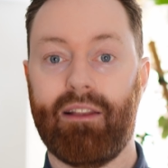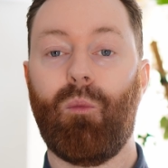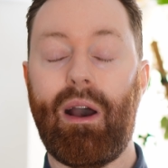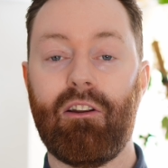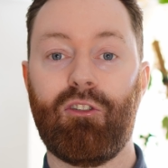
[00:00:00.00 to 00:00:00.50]
And the
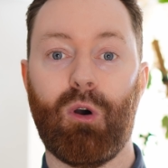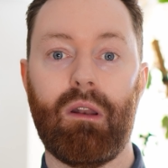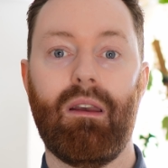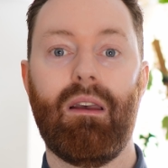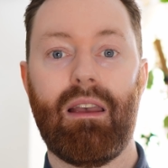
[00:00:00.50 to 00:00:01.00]
way to do
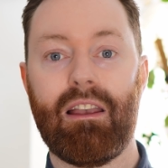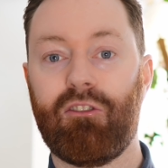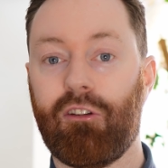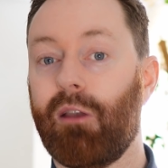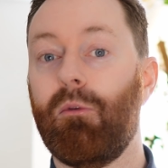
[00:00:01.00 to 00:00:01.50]
it is
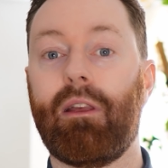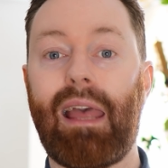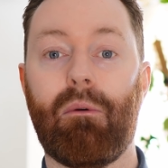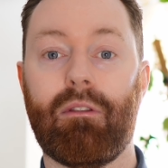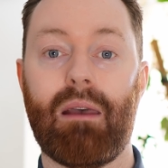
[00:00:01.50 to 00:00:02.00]
to
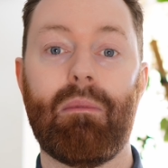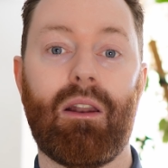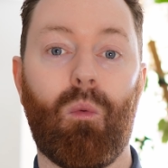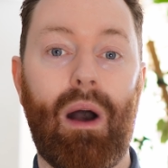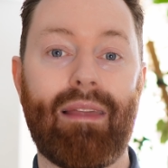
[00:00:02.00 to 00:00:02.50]
communicate with them
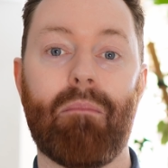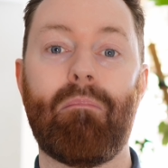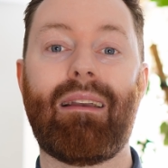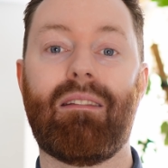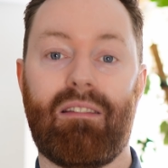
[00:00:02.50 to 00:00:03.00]
in a way that
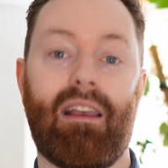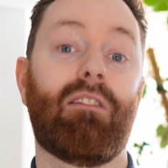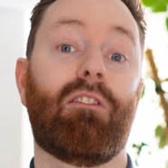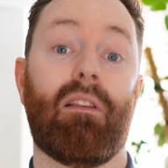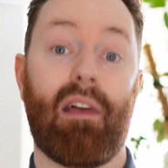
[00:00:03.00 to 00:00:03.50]
makes
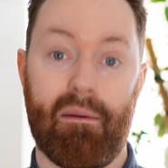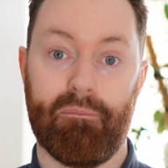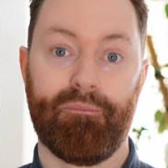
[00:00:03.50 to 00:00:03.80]
sense to them.